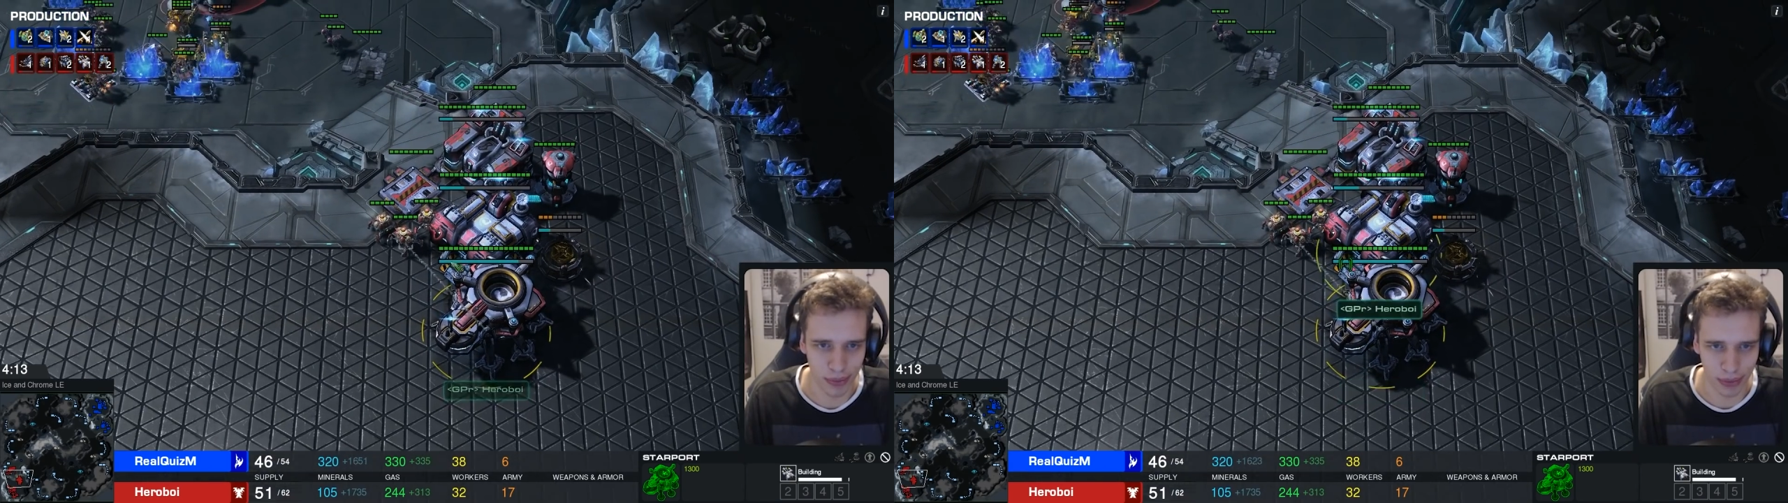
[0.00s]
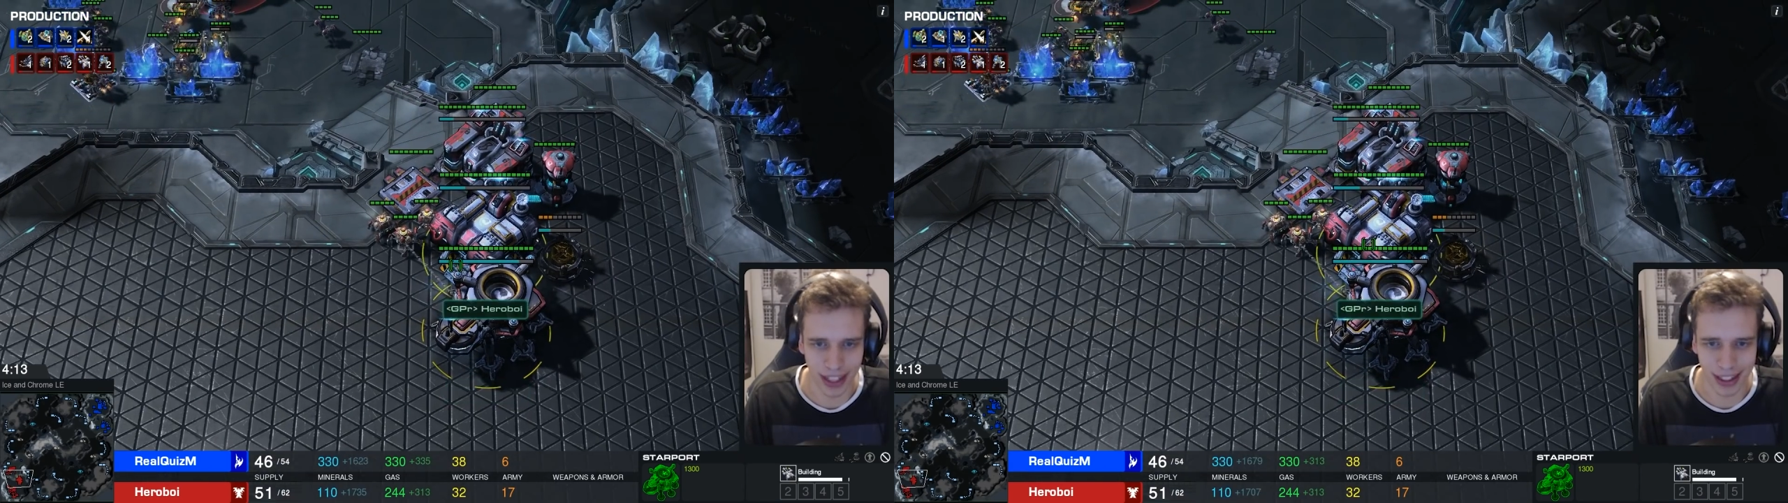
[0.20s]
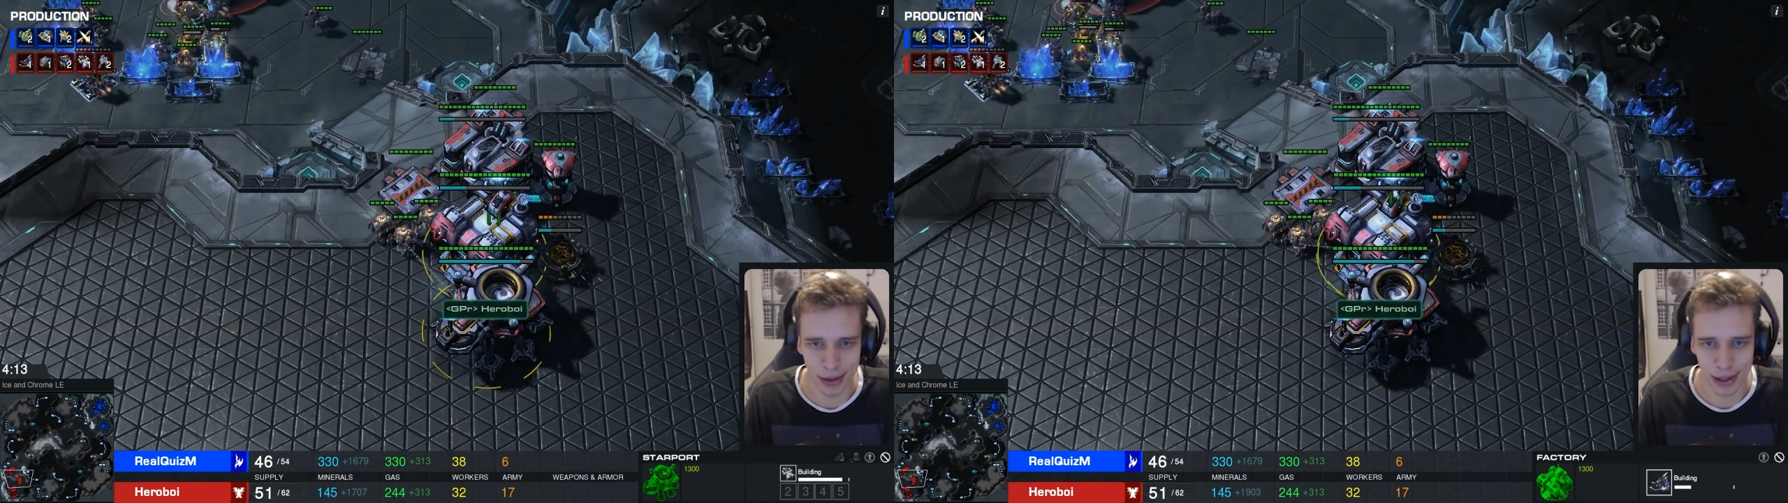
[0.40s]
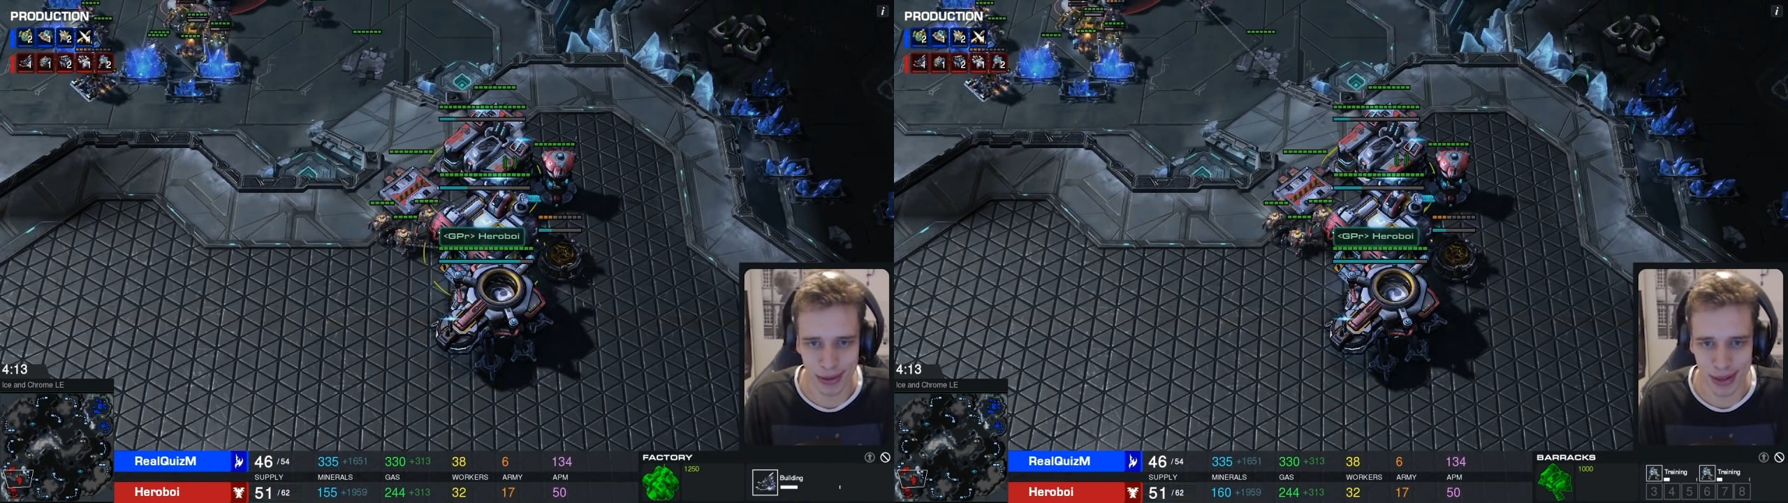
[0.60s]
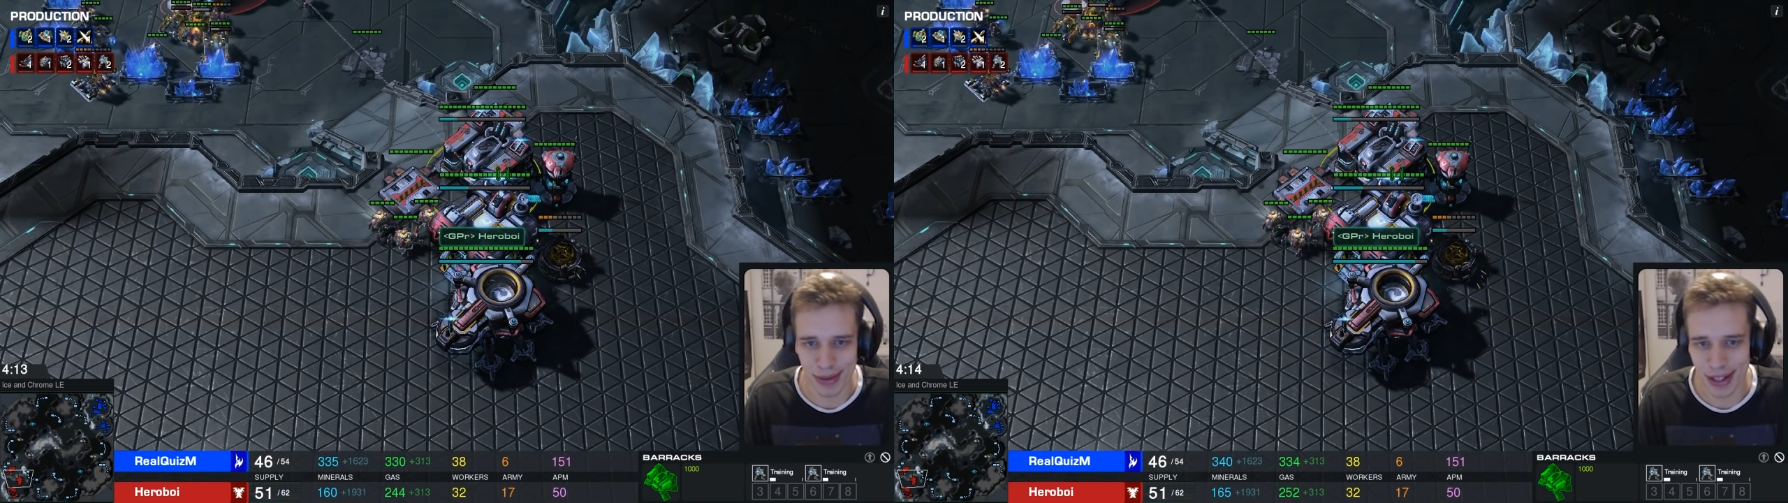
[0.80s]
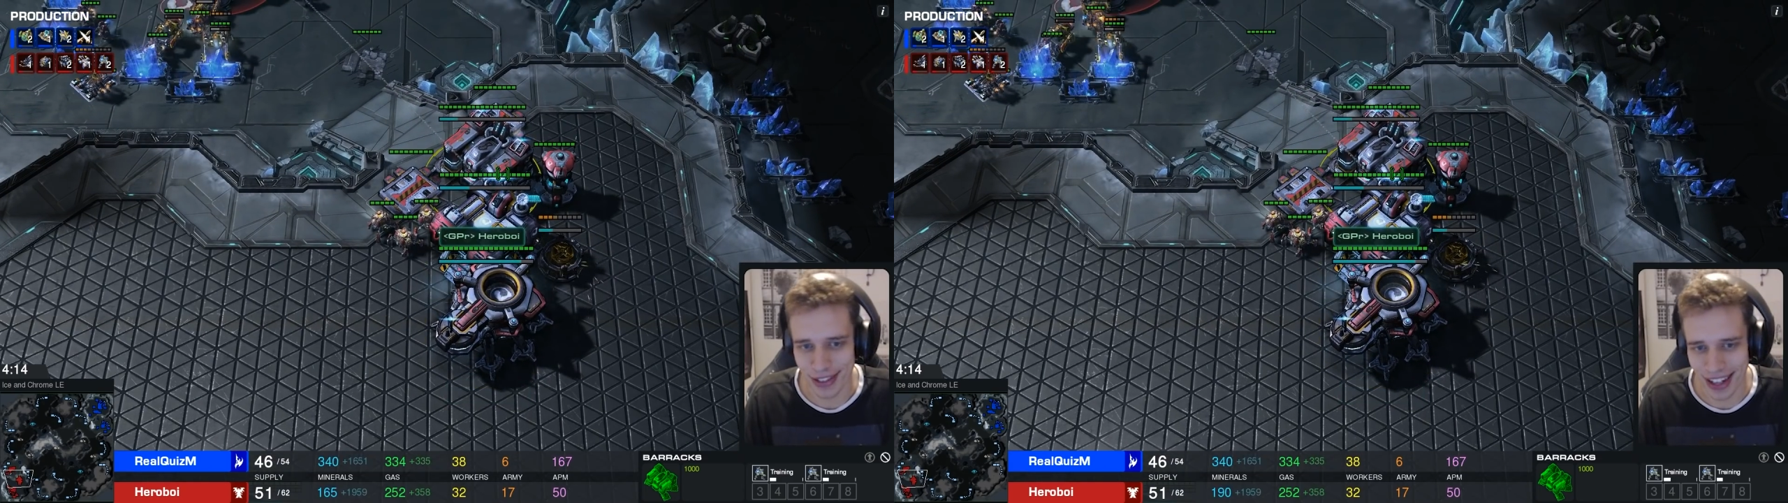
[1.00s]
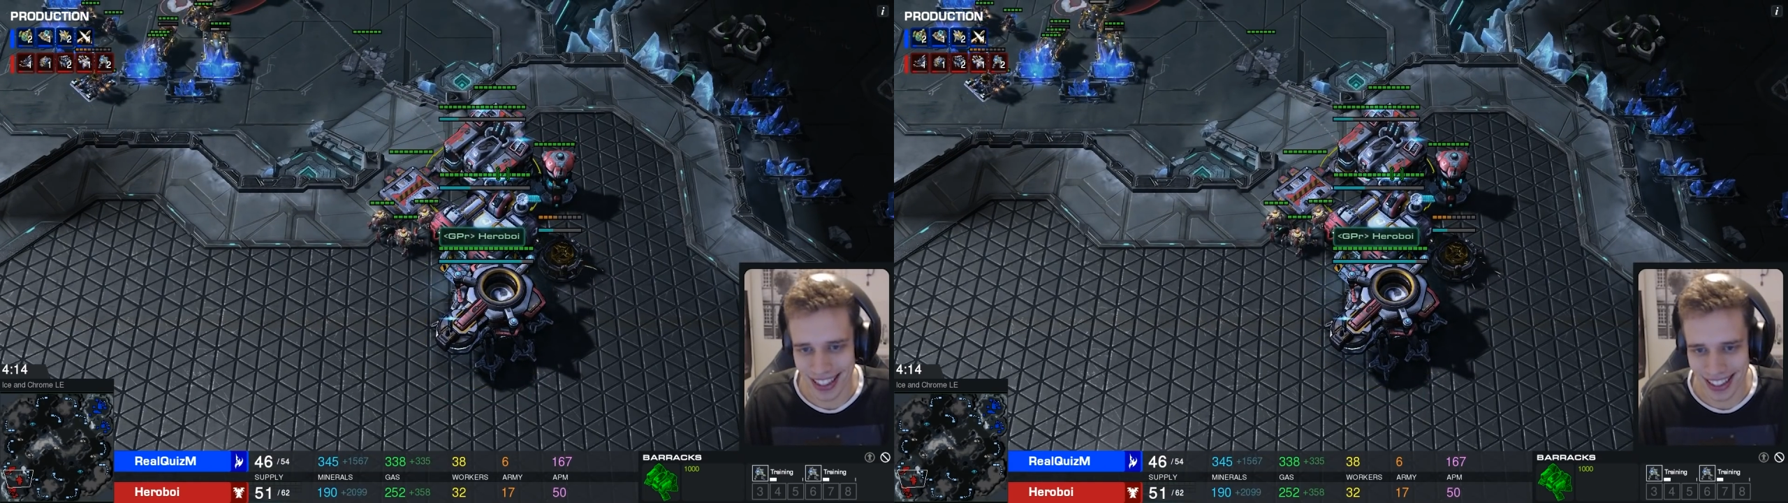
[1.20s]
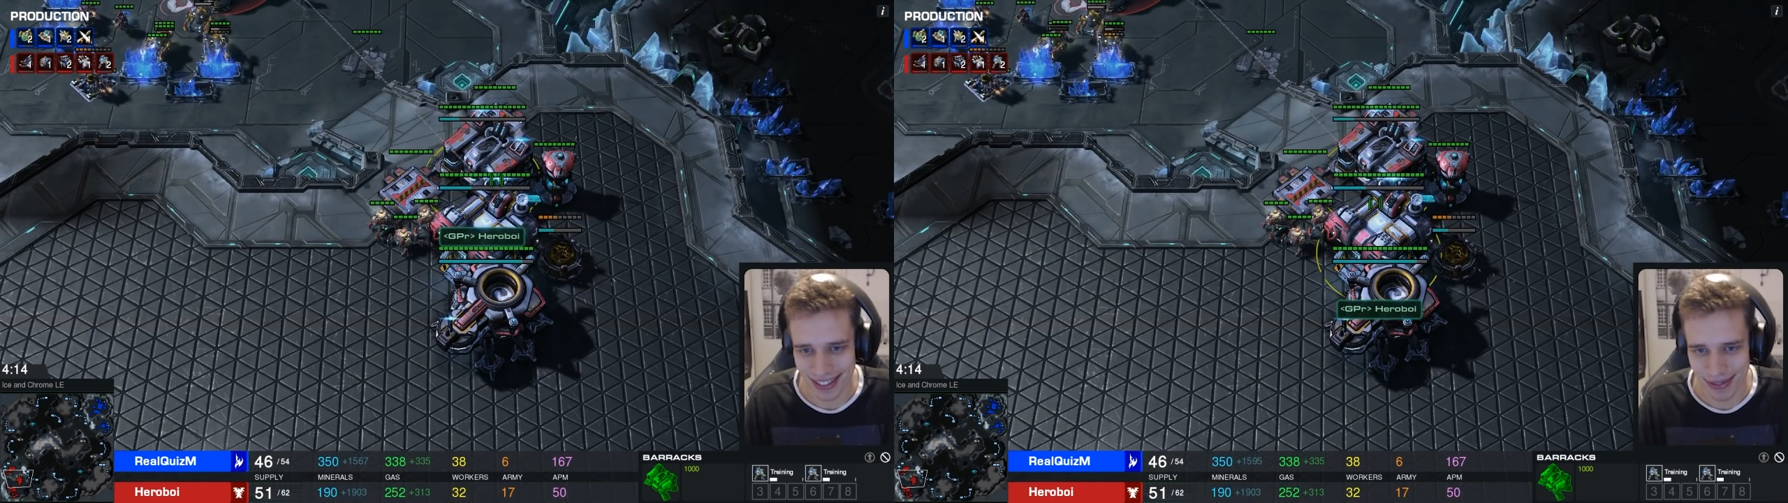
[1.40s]
Yeah, it's supposed to be a bit
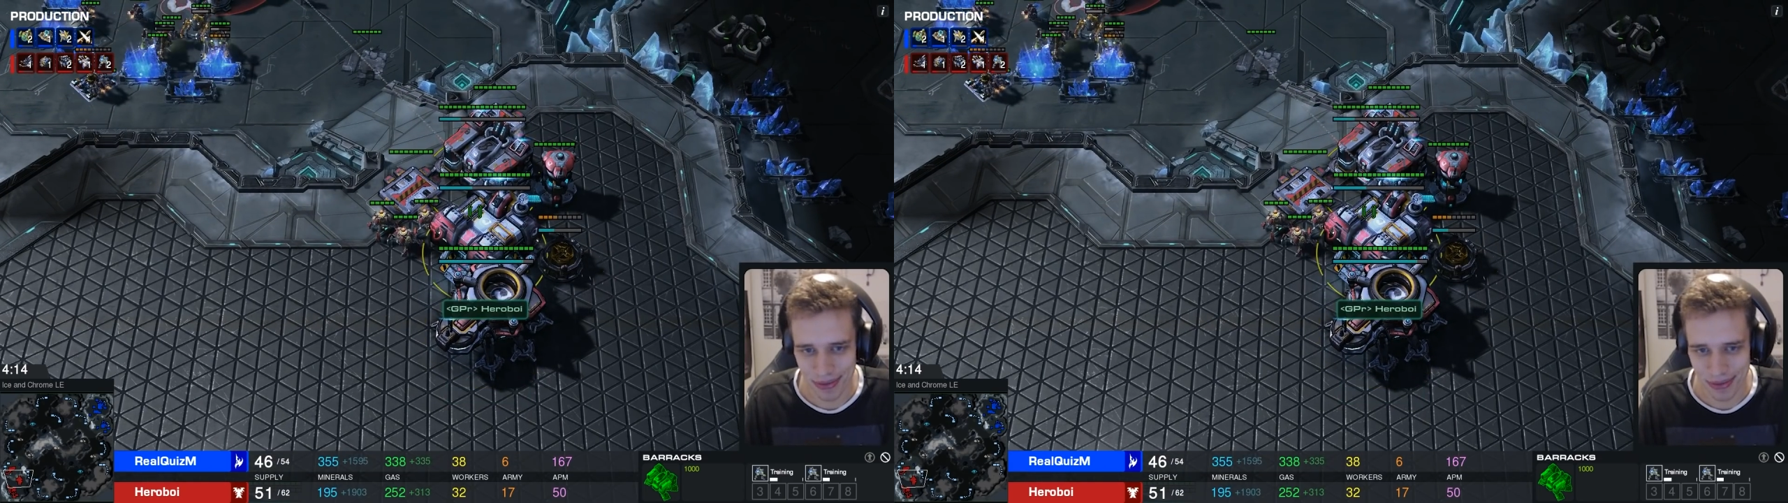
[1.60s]
faster.